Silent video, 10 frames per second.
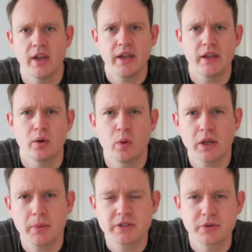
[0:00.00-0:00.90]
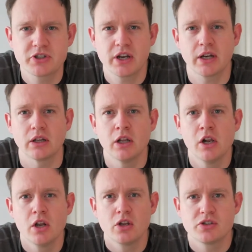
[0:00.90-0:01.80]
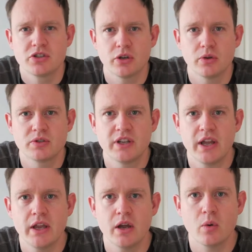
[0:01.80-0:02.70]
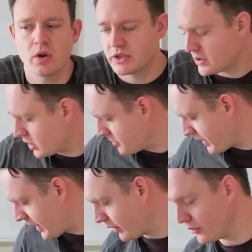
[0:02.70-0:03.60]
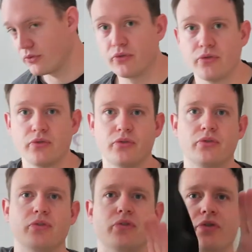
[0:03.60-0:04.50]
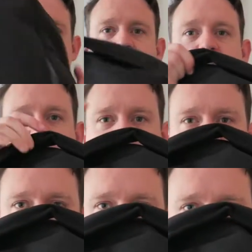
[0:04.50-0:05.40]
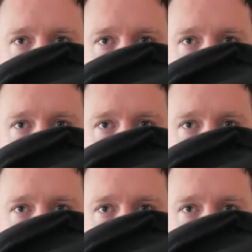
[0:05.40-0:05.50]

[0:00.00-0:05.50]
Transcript: Hey, welcome back to my channel. So today I want to talk about this.